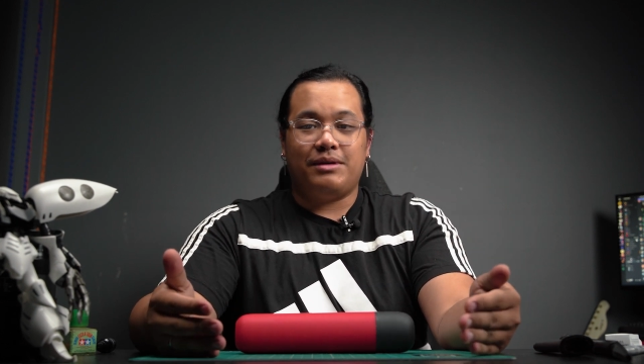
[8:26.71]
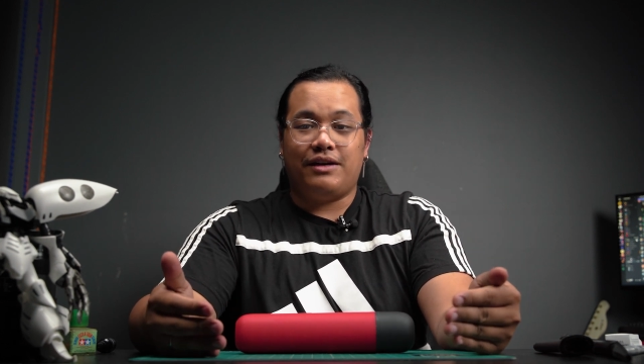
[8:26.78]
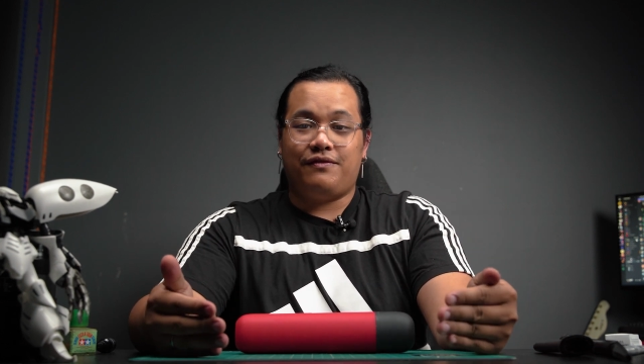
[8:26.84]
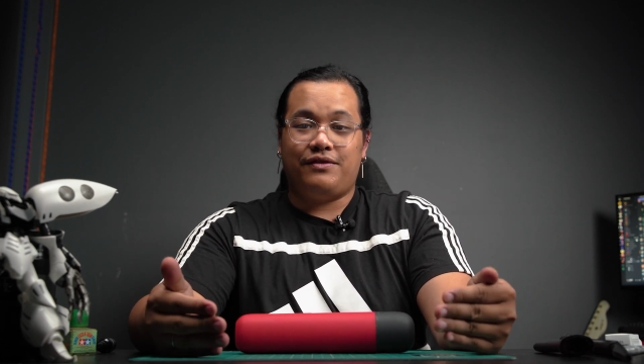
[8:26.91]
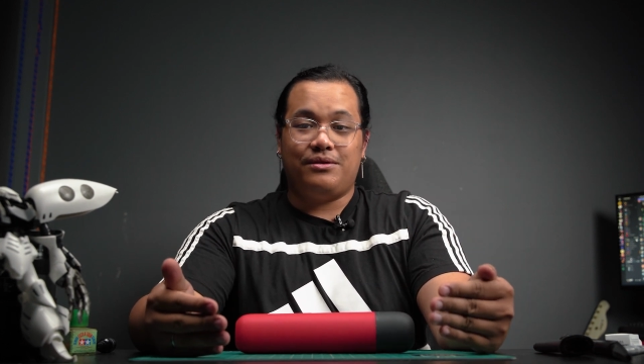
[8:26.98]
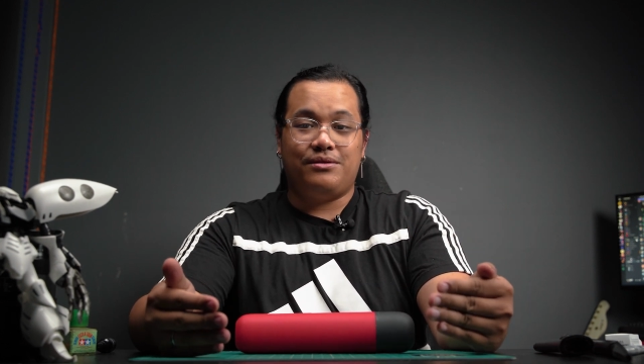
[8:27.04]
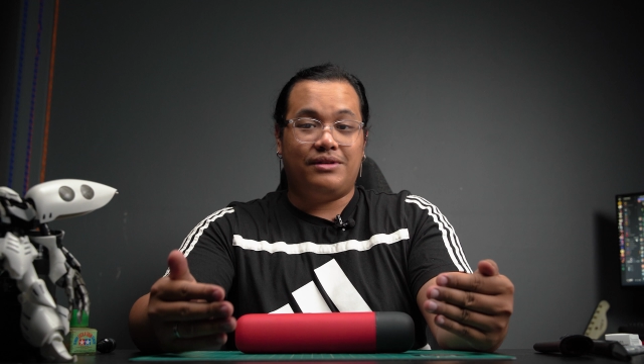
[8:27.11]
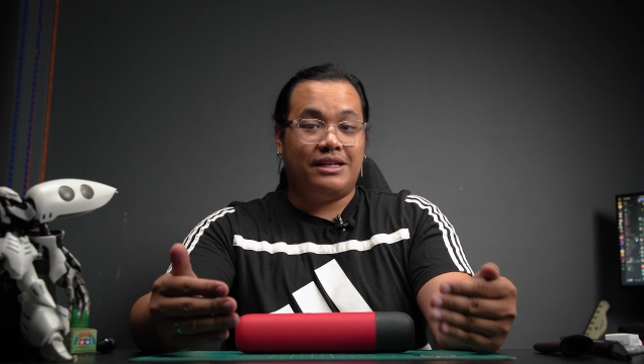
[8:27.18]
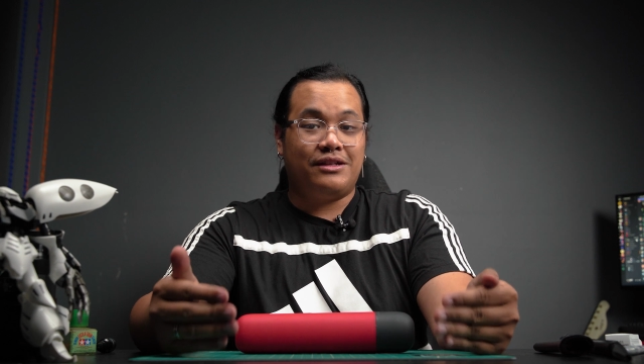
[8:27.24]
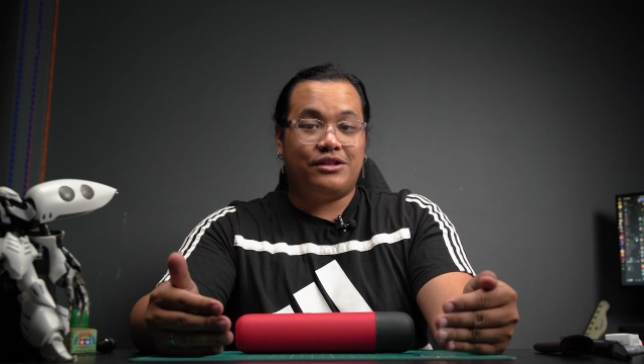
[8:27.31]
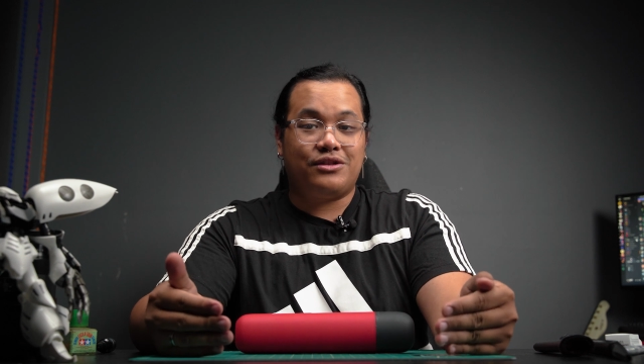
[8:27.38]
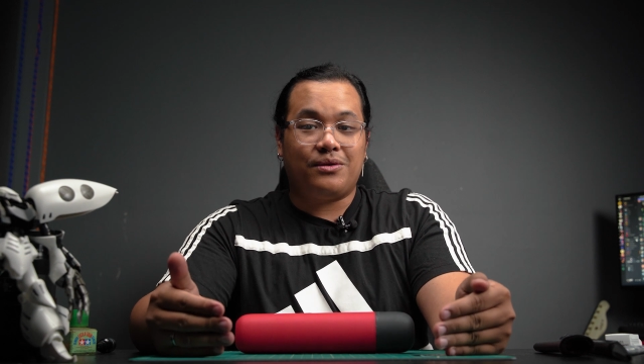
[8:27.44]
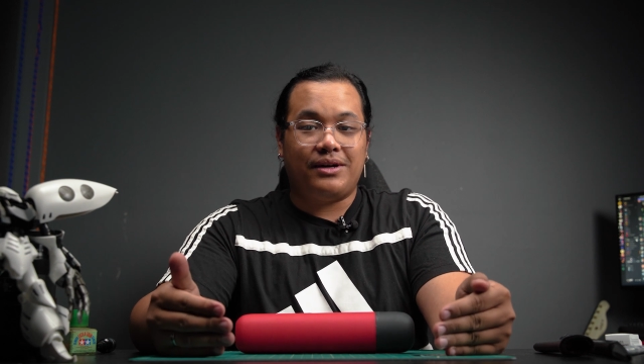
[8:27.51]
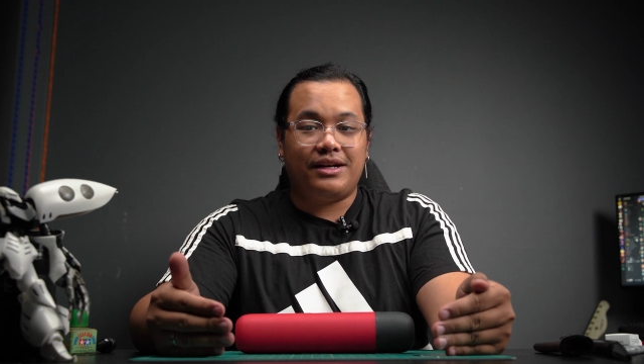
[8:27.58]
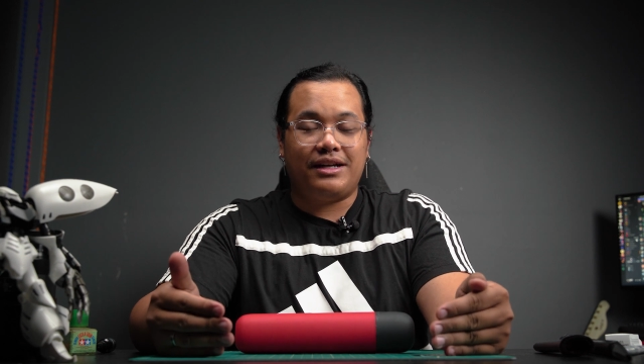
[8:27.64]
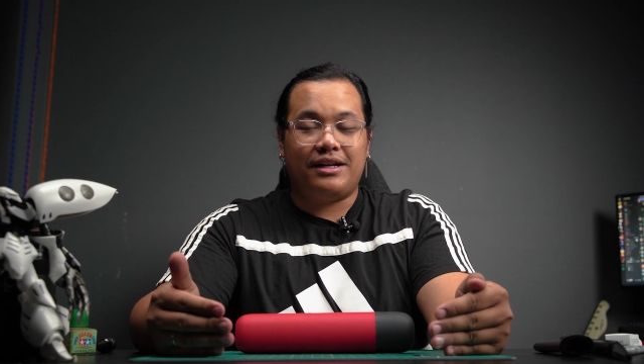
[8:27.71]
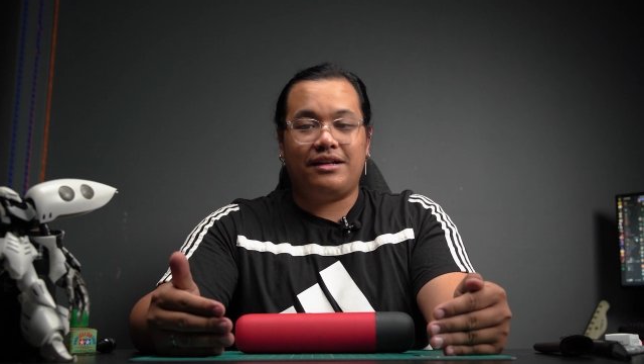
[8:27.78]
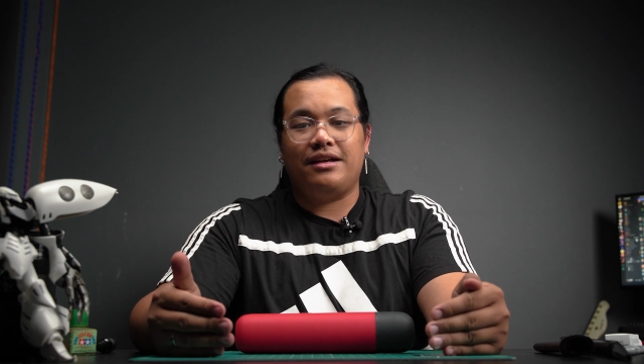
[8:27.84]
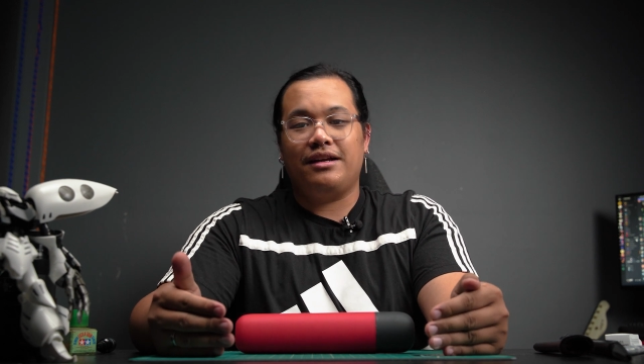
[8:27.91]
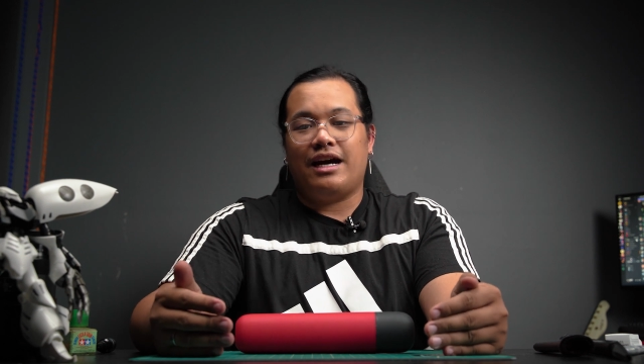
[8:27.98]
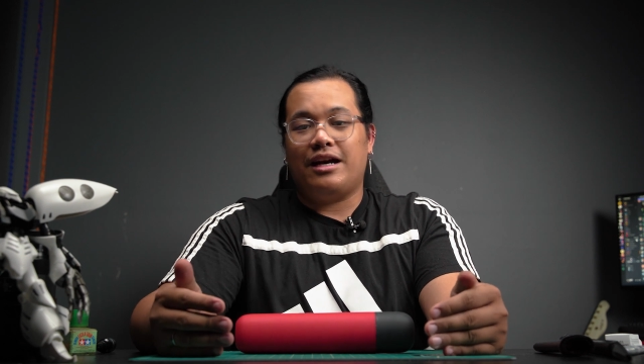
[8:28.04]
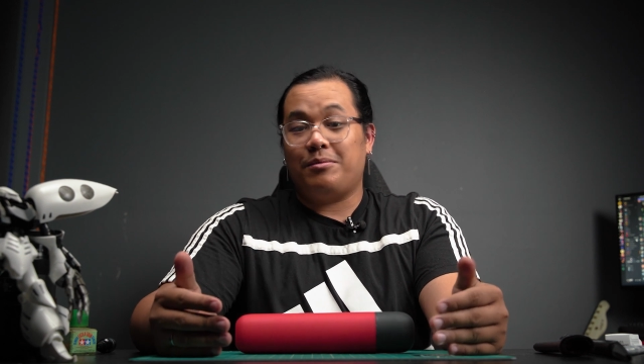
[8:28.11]
If you enjoyed it,
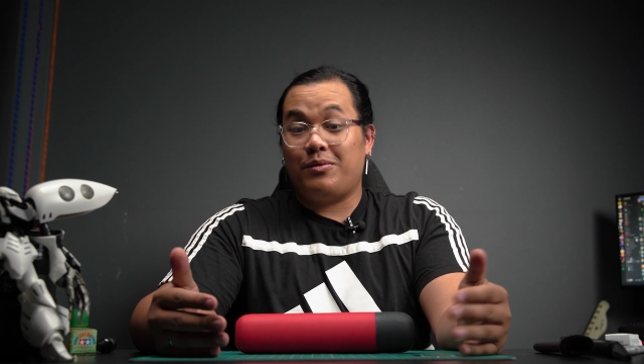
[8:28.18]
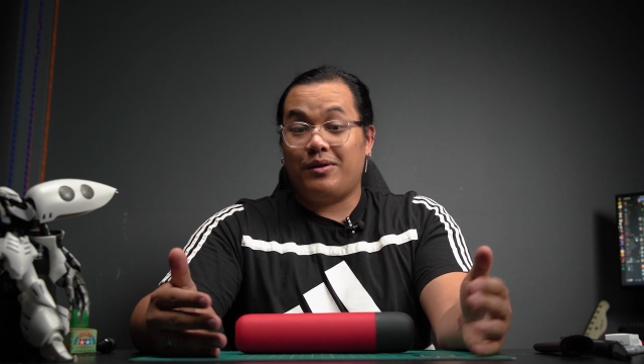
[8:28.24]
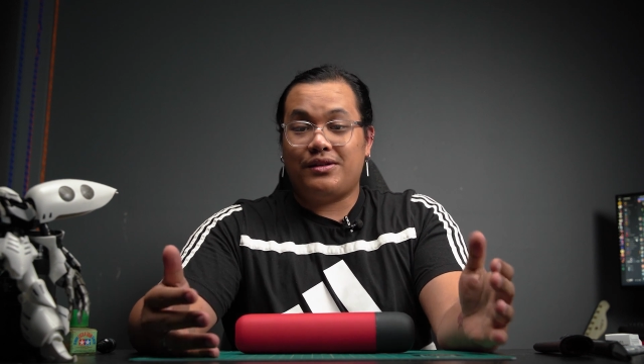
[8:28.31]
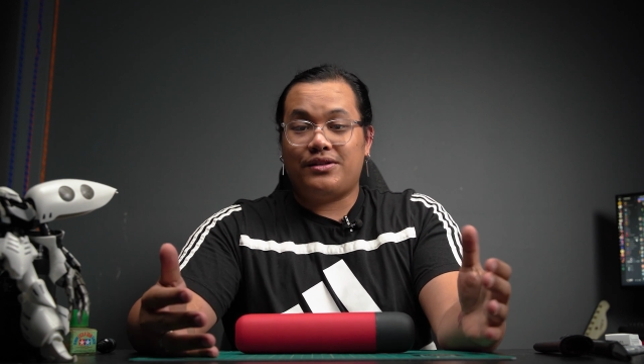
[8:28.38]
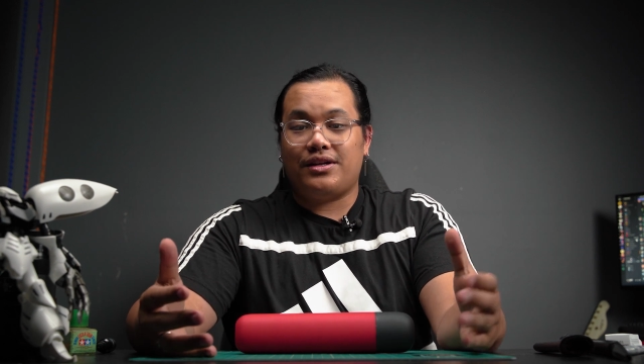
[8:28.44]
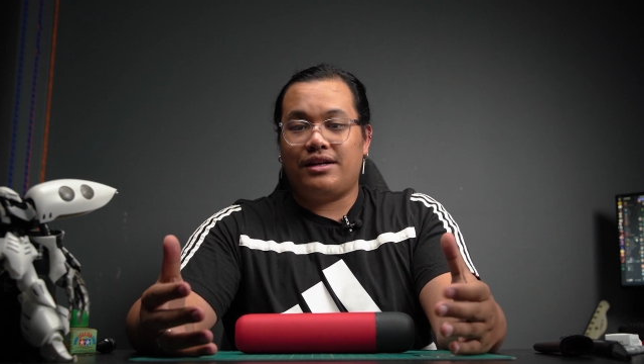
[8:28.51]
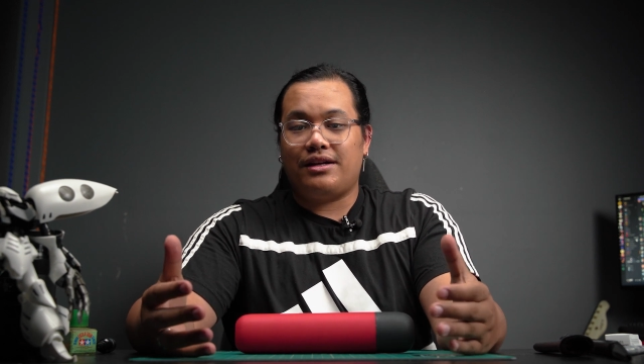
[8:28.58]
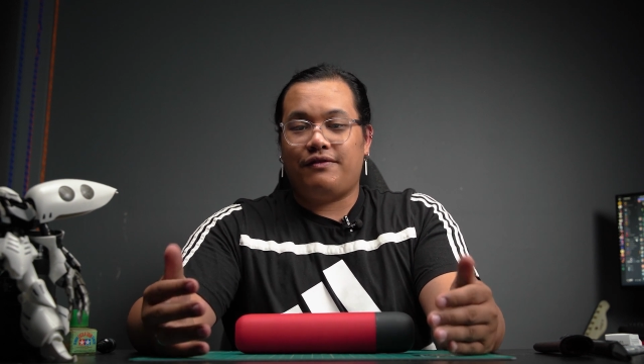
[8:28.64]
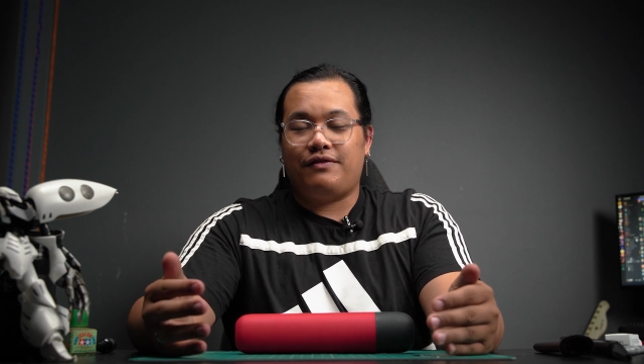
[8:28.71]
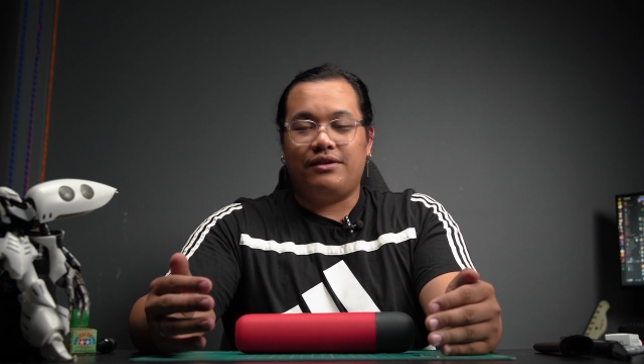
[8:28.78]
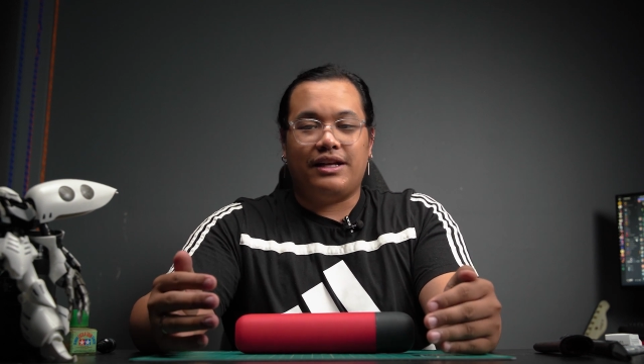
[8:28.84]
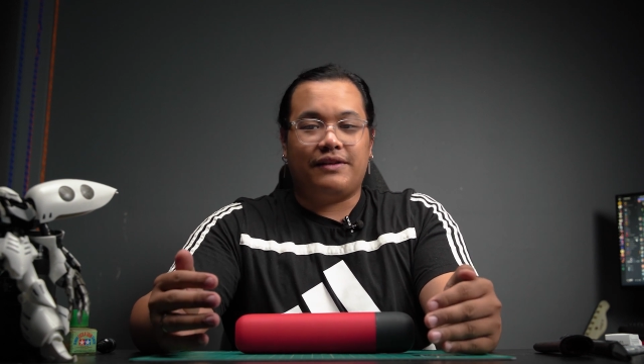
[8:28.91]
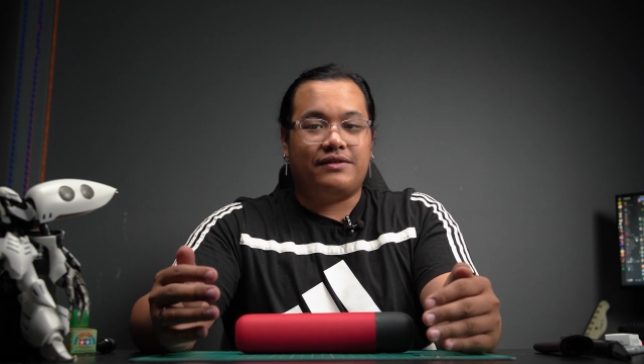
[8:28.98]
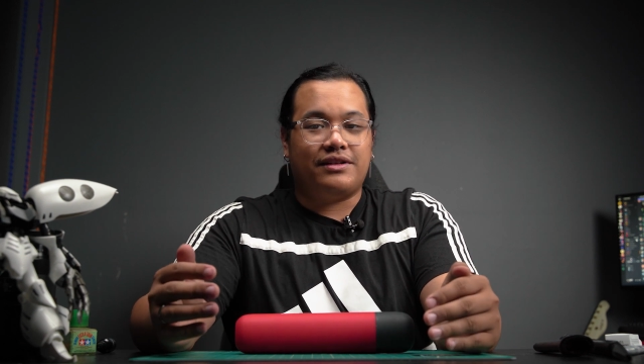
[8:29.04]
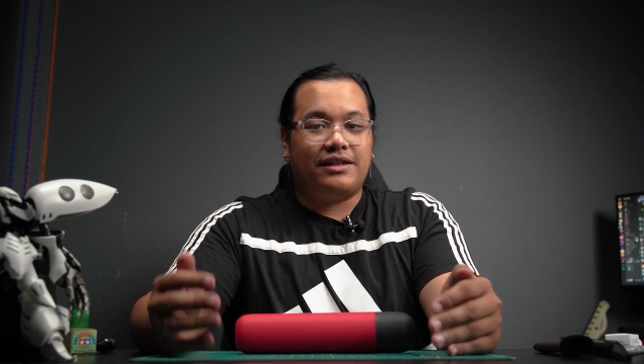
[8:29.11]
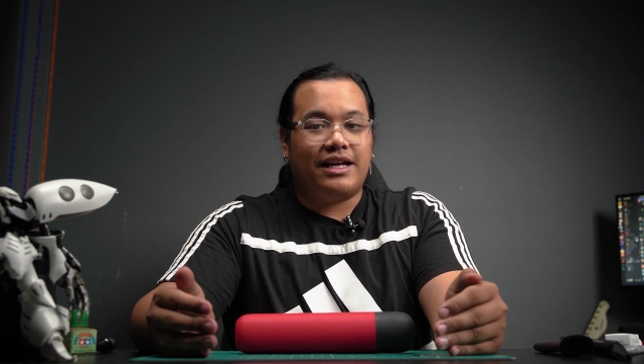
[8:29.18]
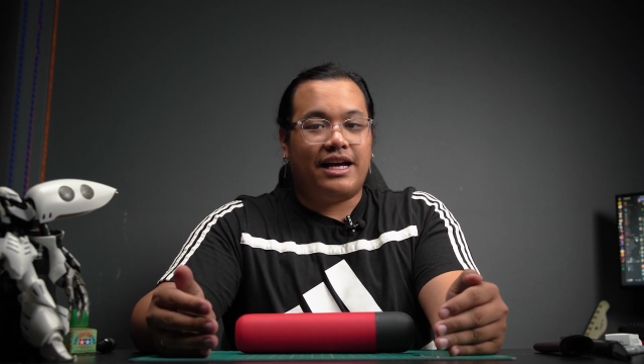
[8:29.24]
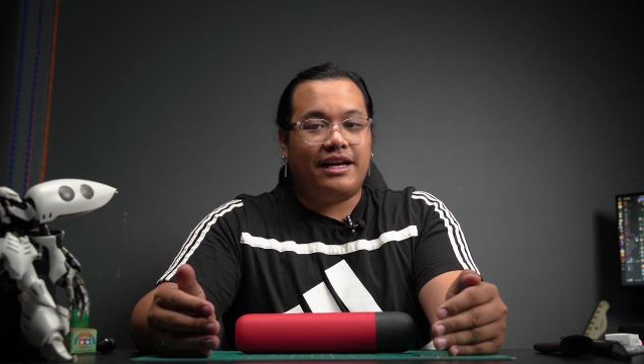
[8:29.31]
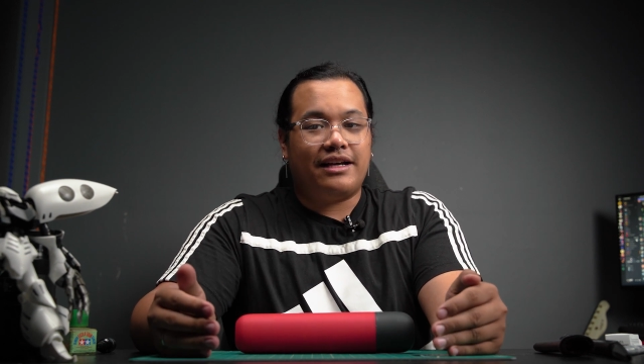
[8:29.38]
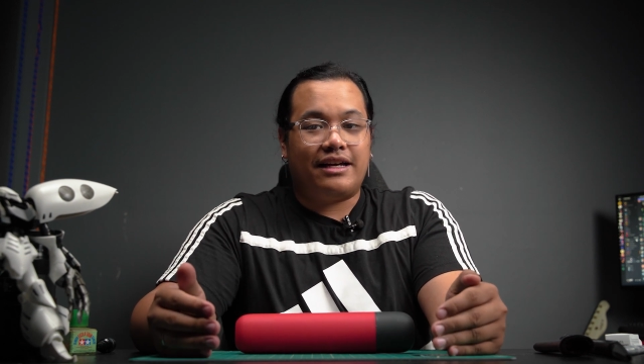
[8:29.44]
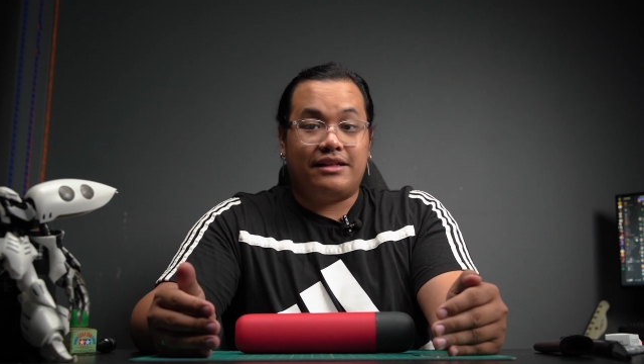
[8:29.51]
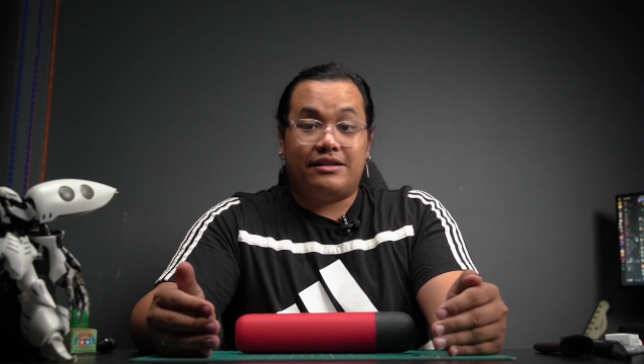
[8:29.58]
I'd appreciate it if you left a
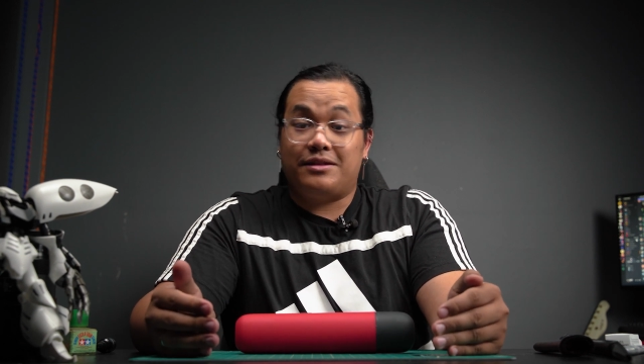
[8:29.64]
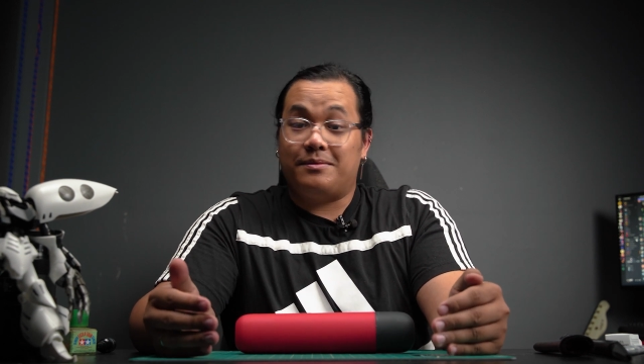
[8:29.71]
like and